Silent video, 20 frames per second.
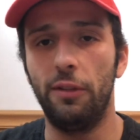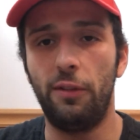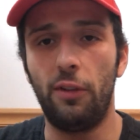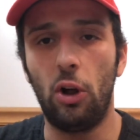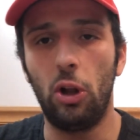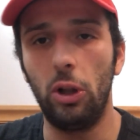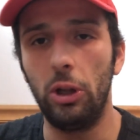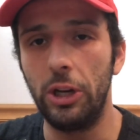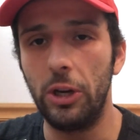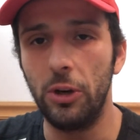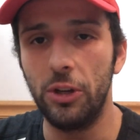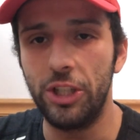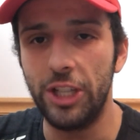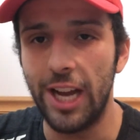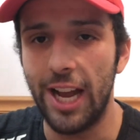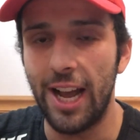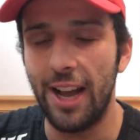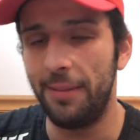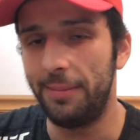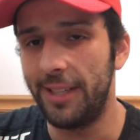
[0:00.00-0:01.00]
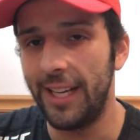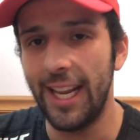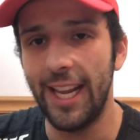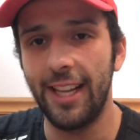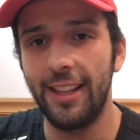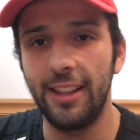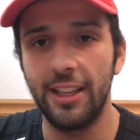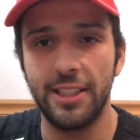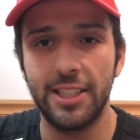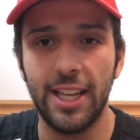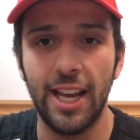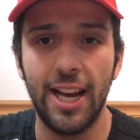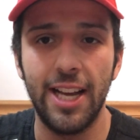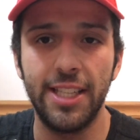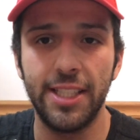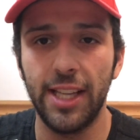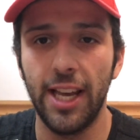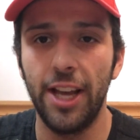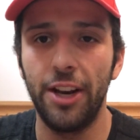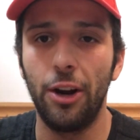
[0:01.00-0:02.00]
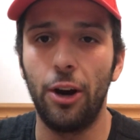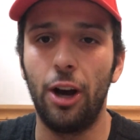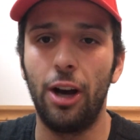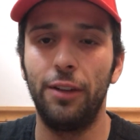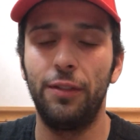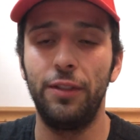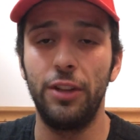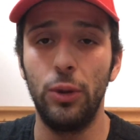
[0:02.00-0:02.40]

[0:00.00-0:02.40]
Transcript: follow your jab, take this guy's head off.